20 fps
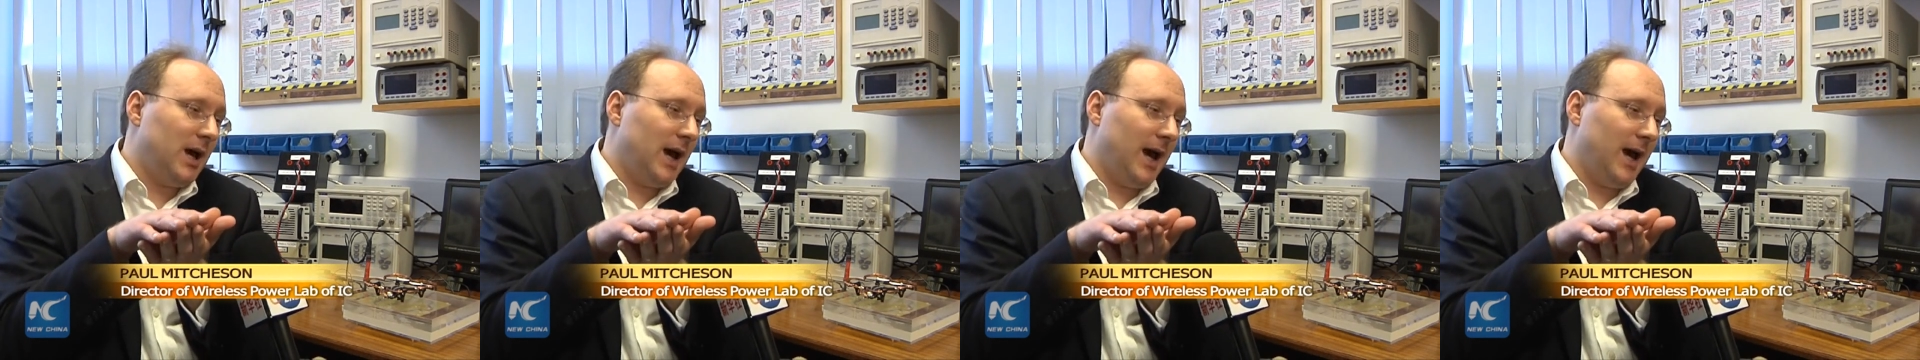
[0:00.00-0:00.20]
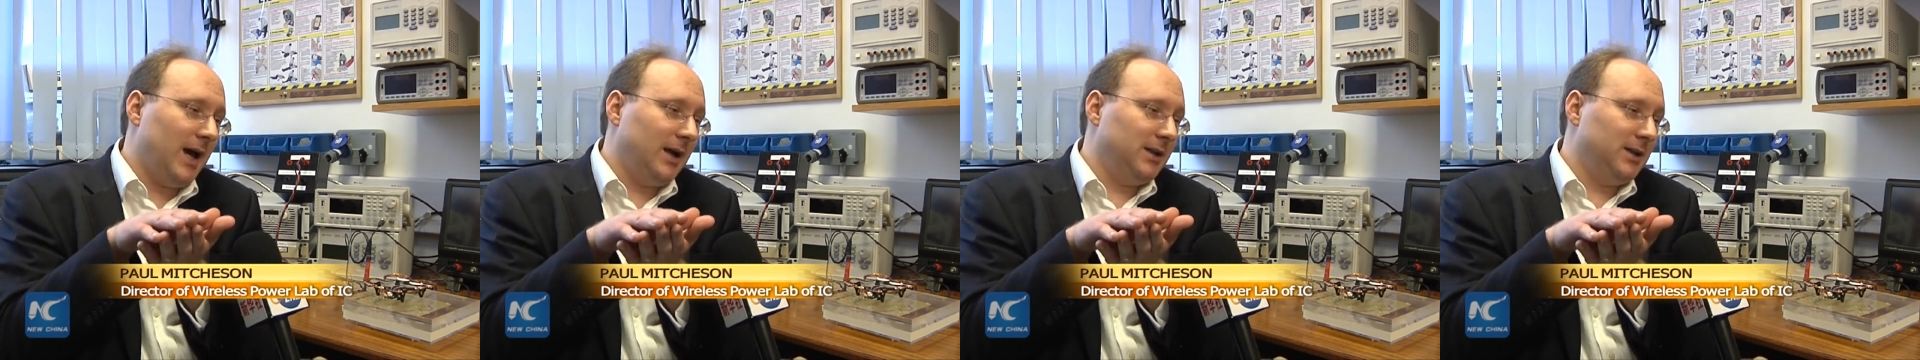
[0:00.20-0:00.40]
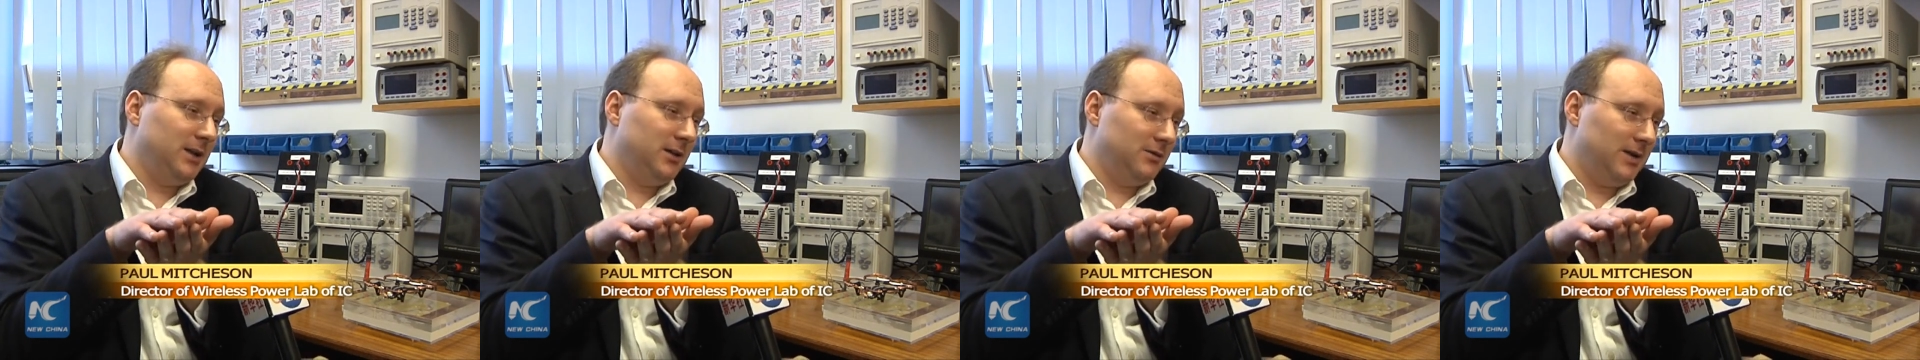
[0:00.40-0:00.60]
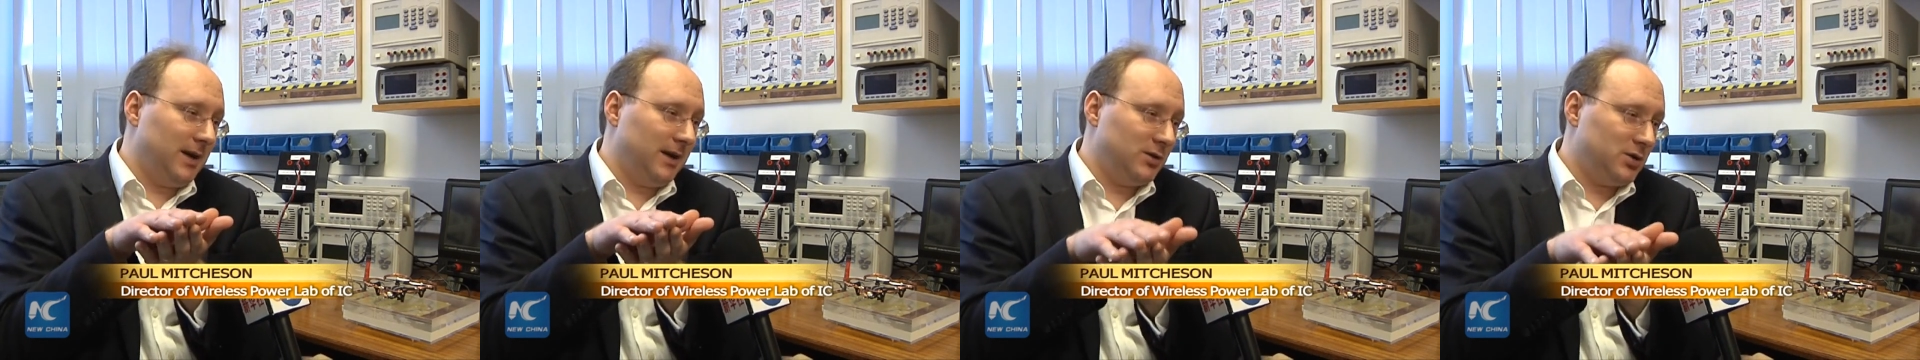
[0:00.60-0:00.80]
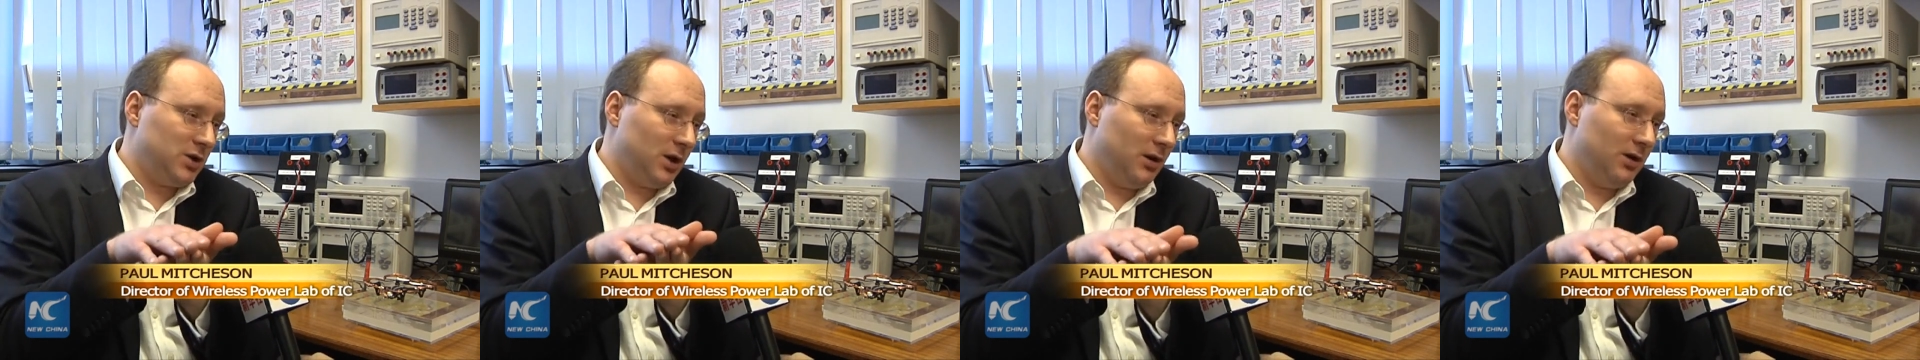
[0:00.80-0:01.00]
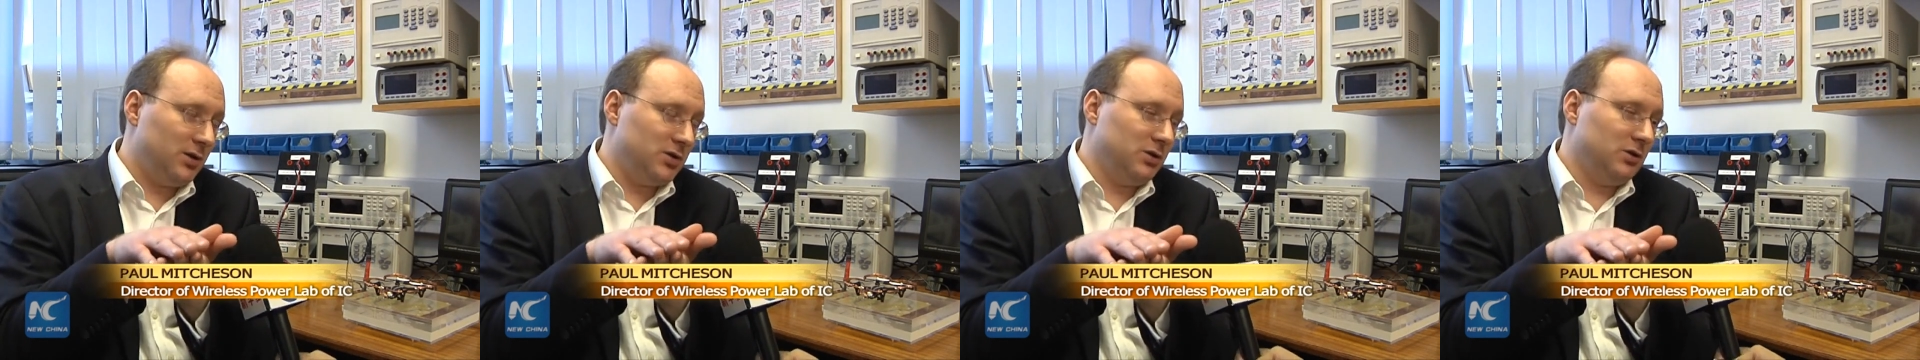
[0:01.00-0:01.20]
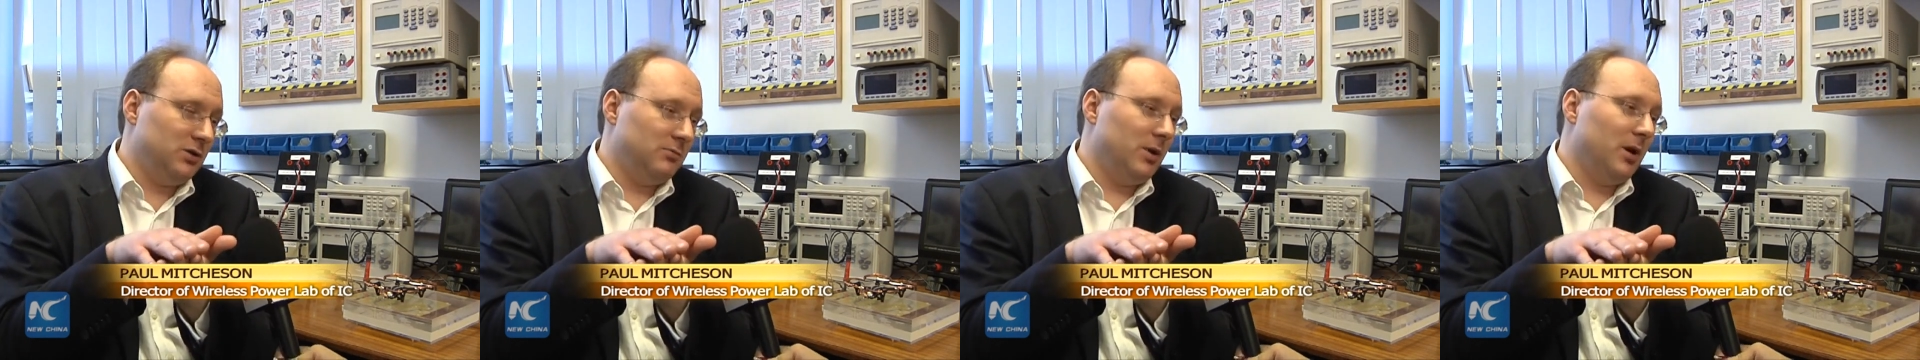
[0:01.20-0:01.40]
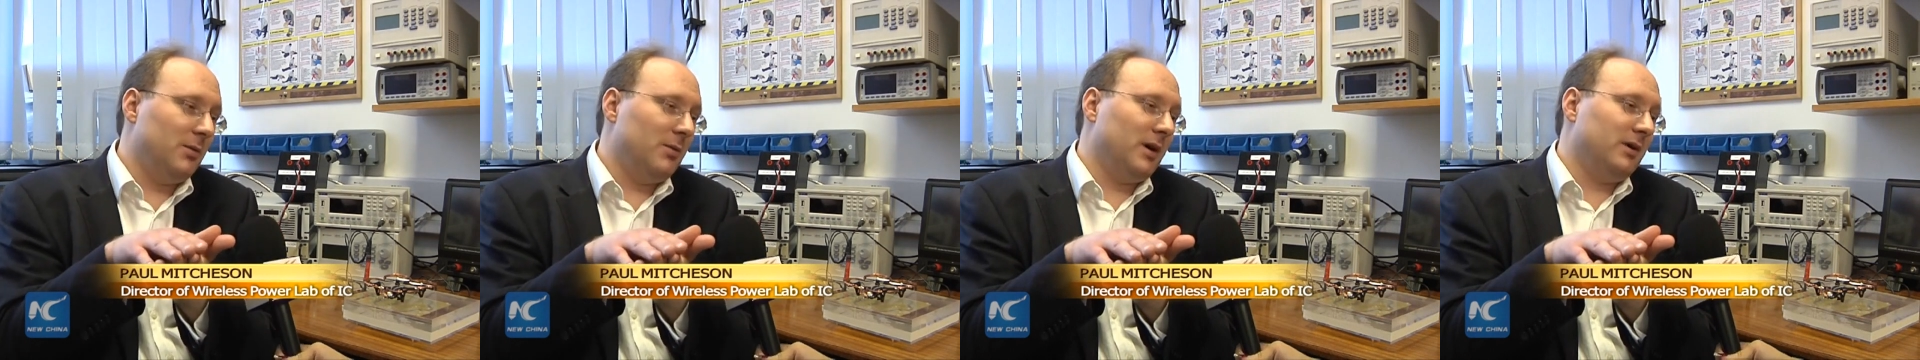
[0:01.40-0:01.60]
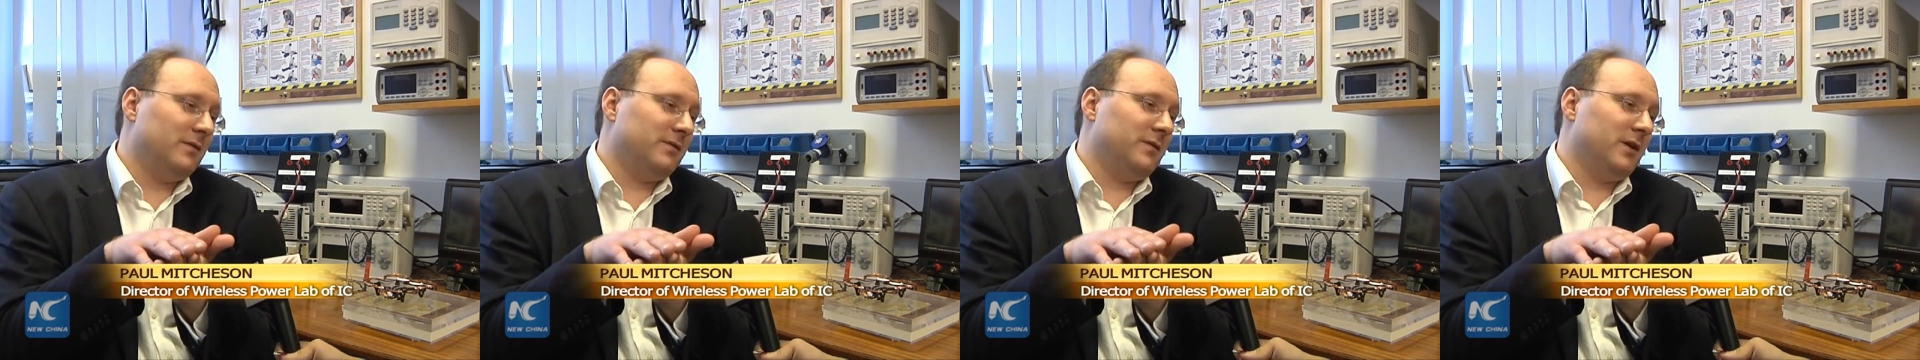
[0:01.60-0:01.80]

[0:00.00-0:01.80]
and you then charge your mobile